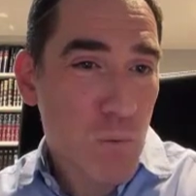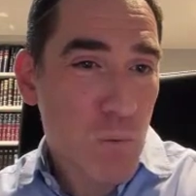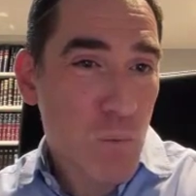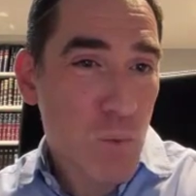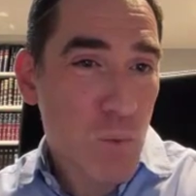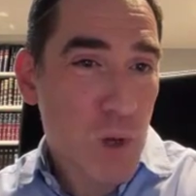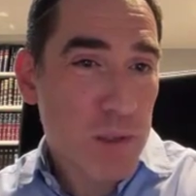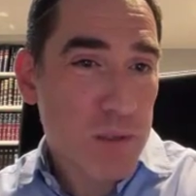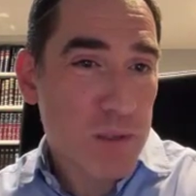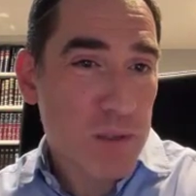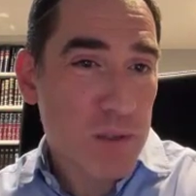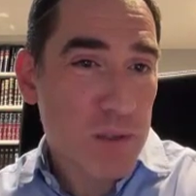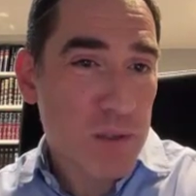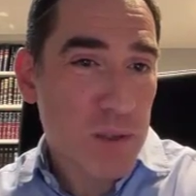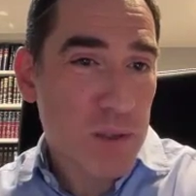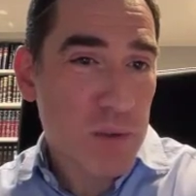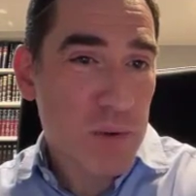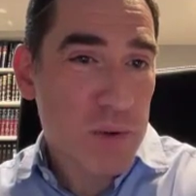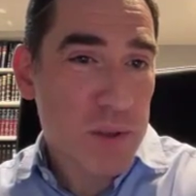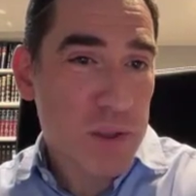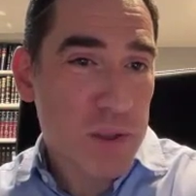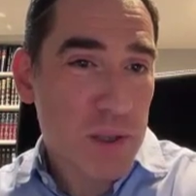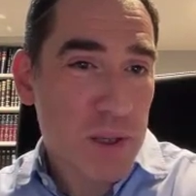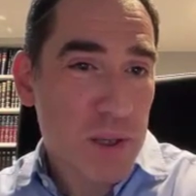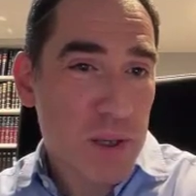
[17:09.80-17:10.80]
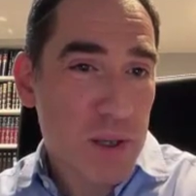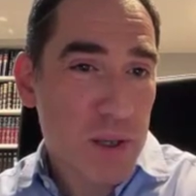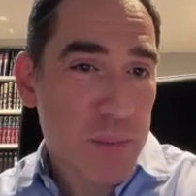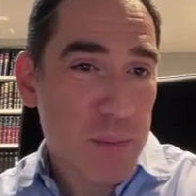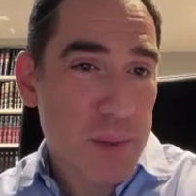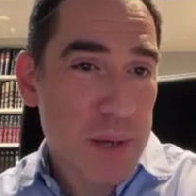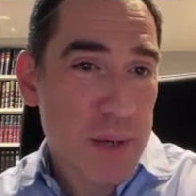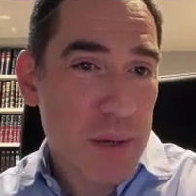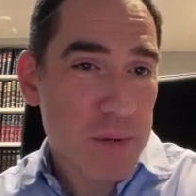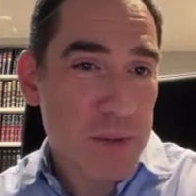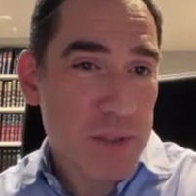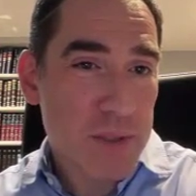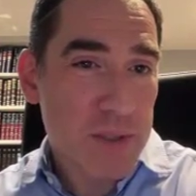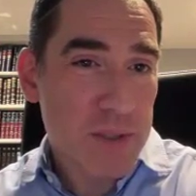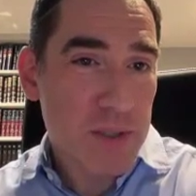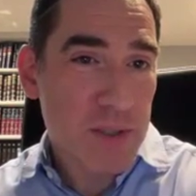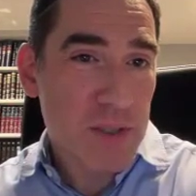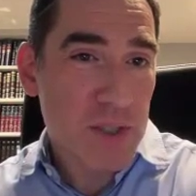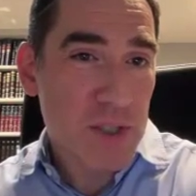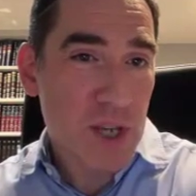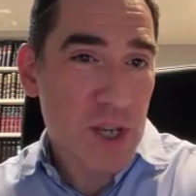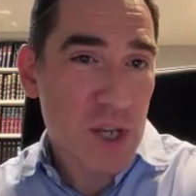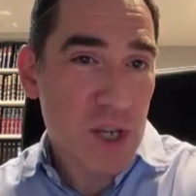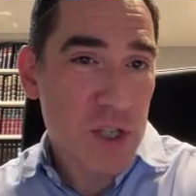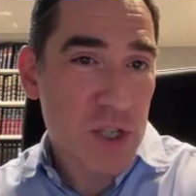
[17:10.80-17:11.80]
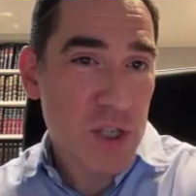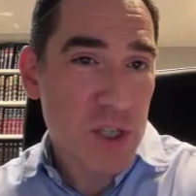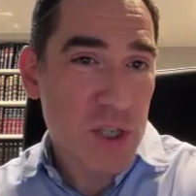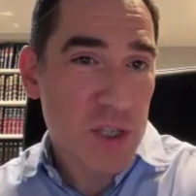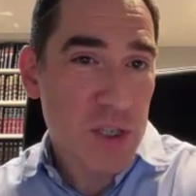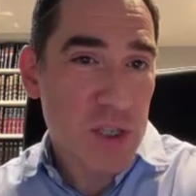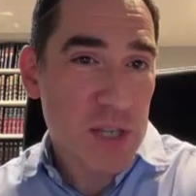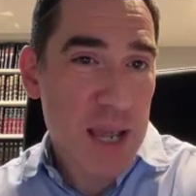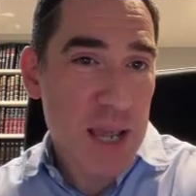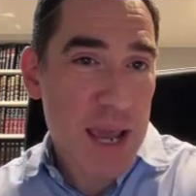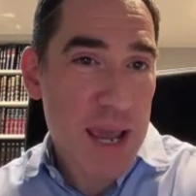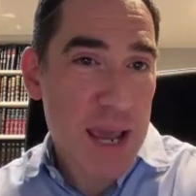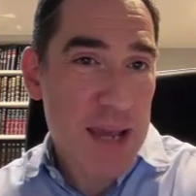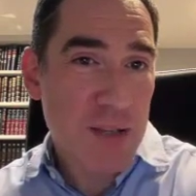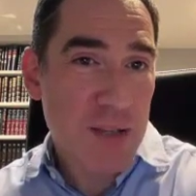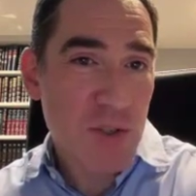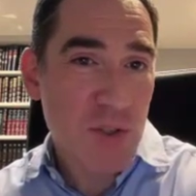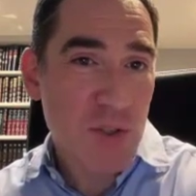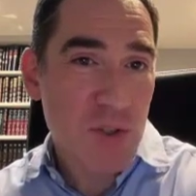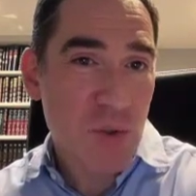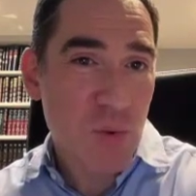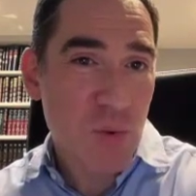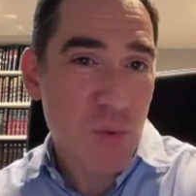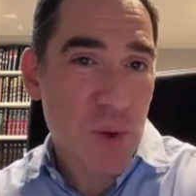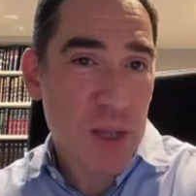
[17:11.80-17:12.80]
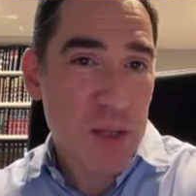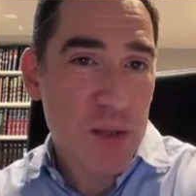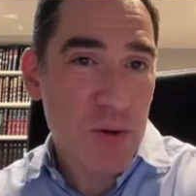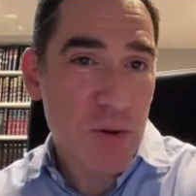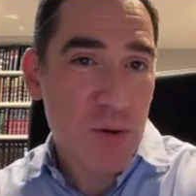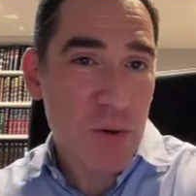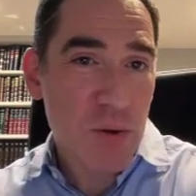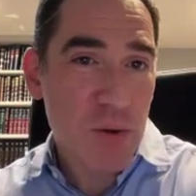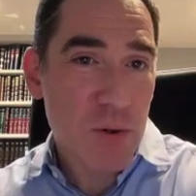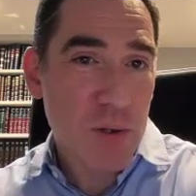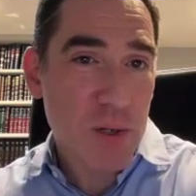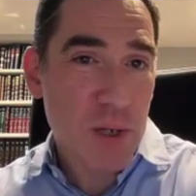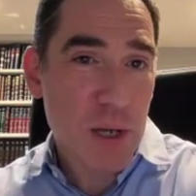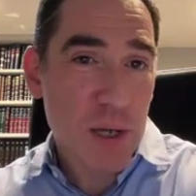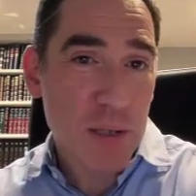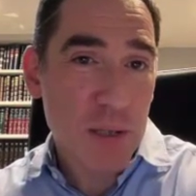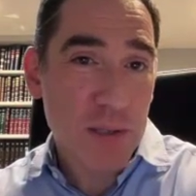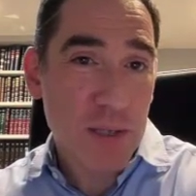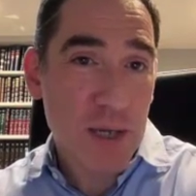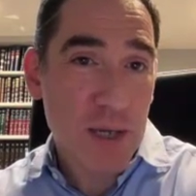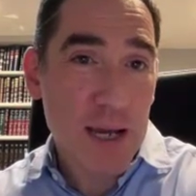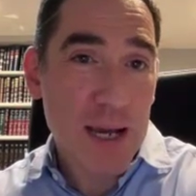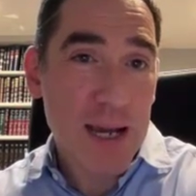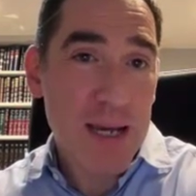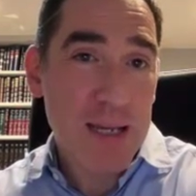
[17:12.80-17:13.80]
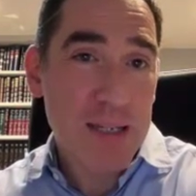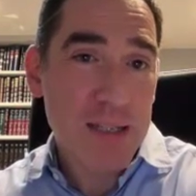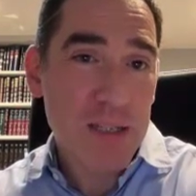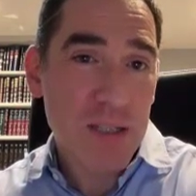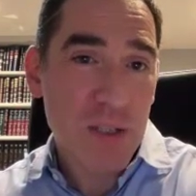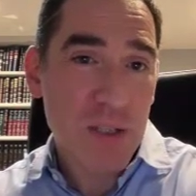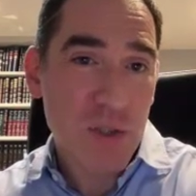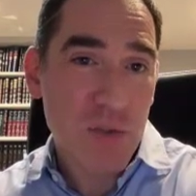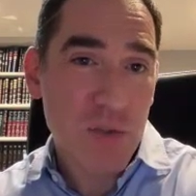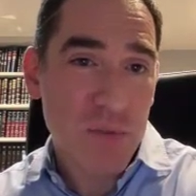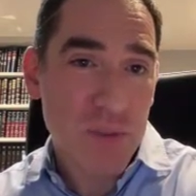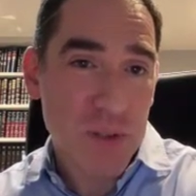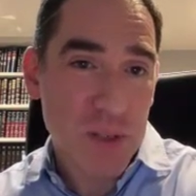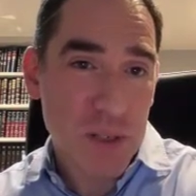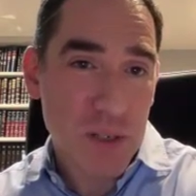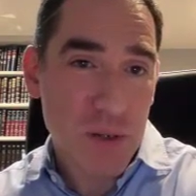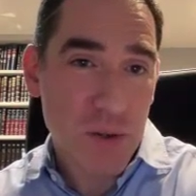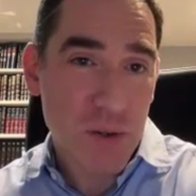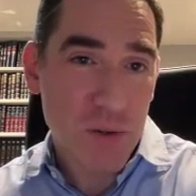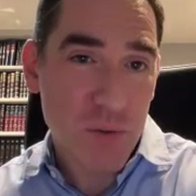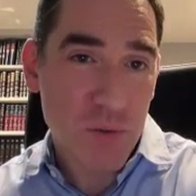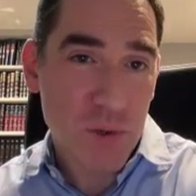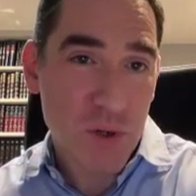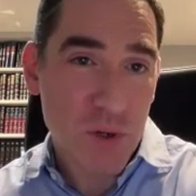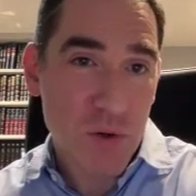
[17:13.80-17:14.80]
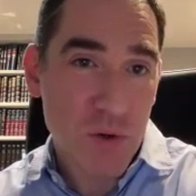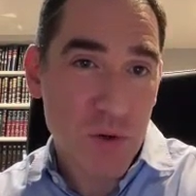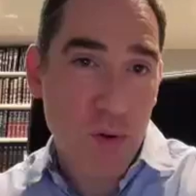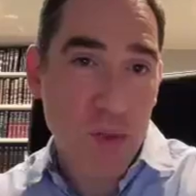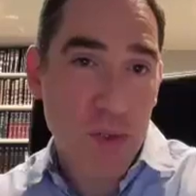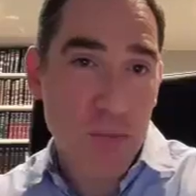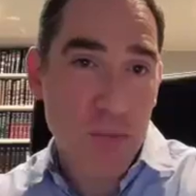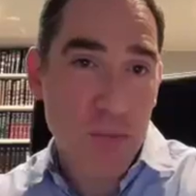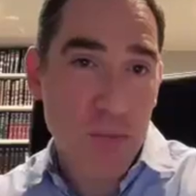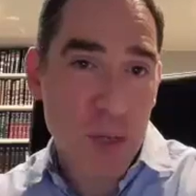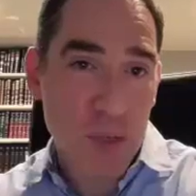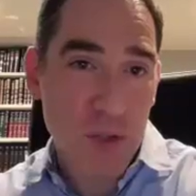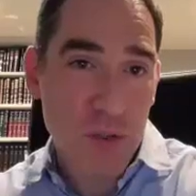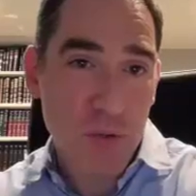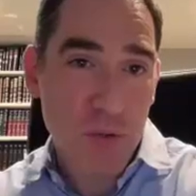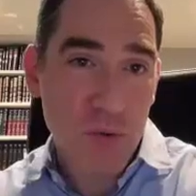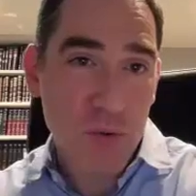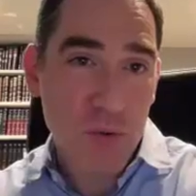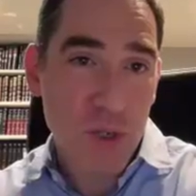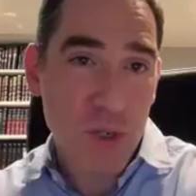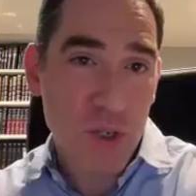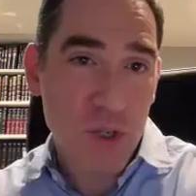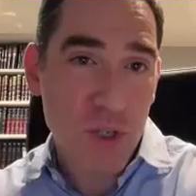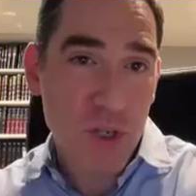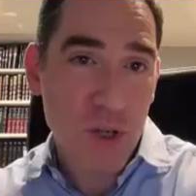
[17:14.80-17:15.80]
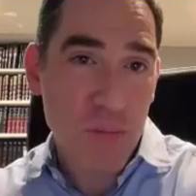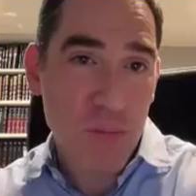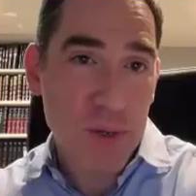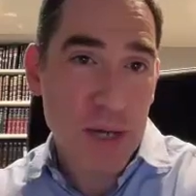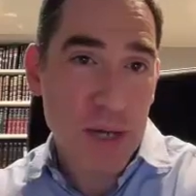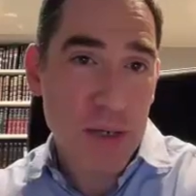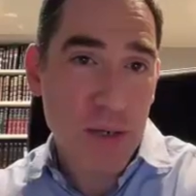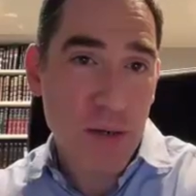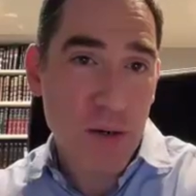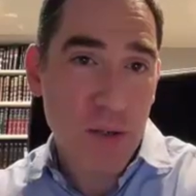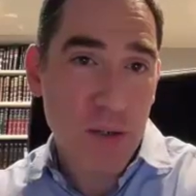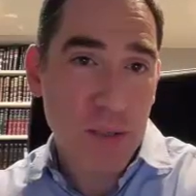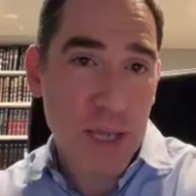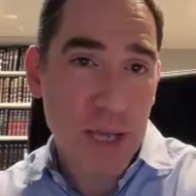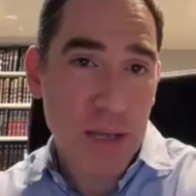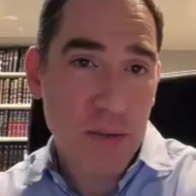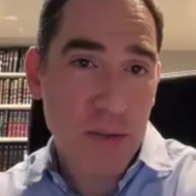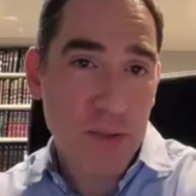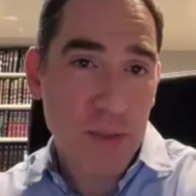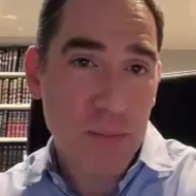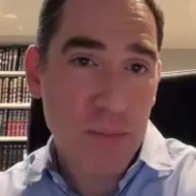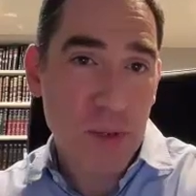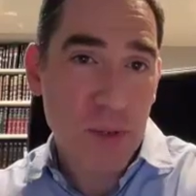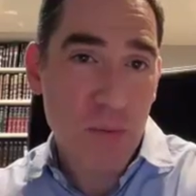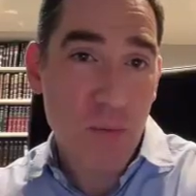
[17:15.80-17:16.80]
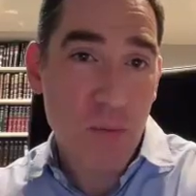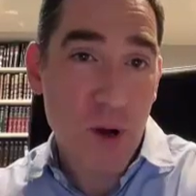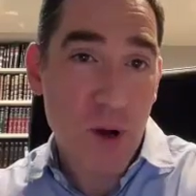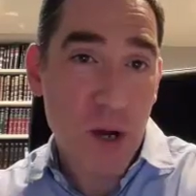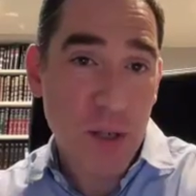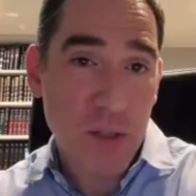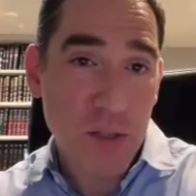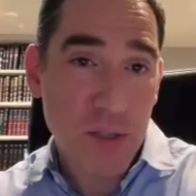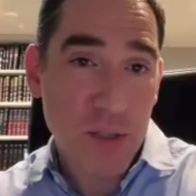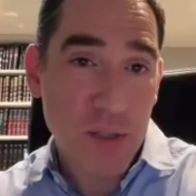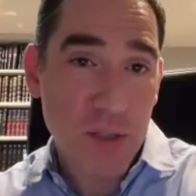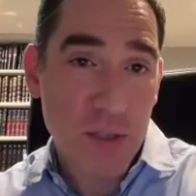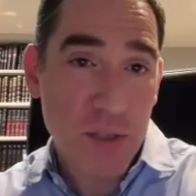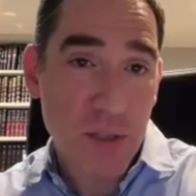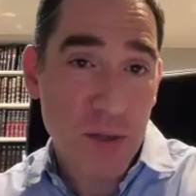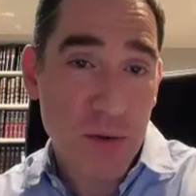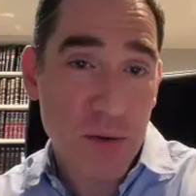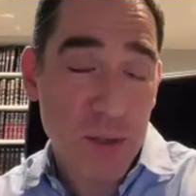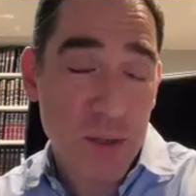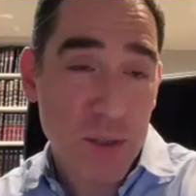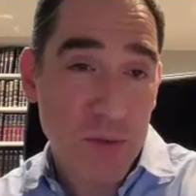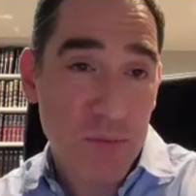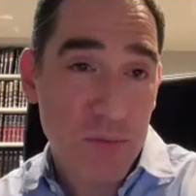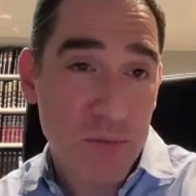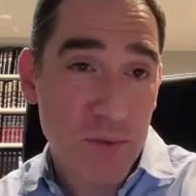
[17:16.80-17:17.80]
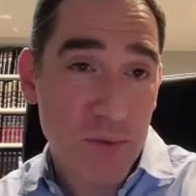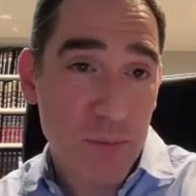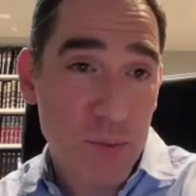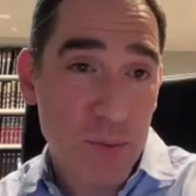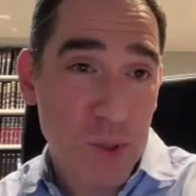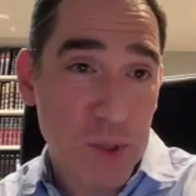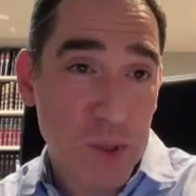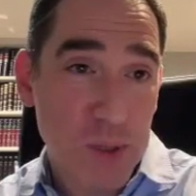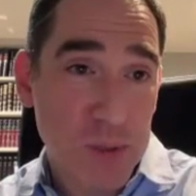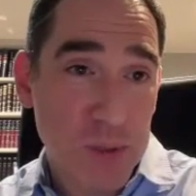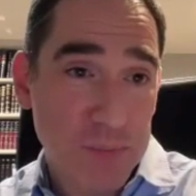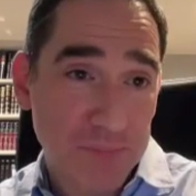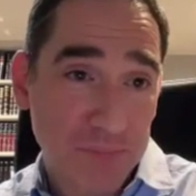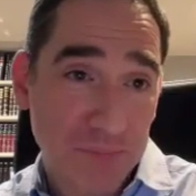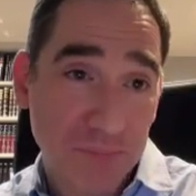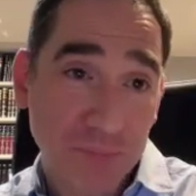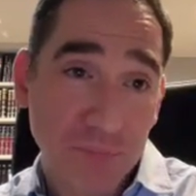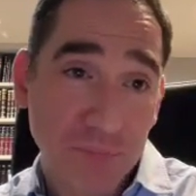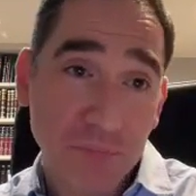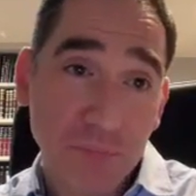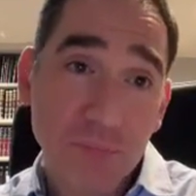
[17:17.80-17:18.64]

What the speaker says: What do you think about the discussion as to whether or not the hostage videos recorded by Jews on Shabbat are allowed to be watched? And this is a question from Brooklyn.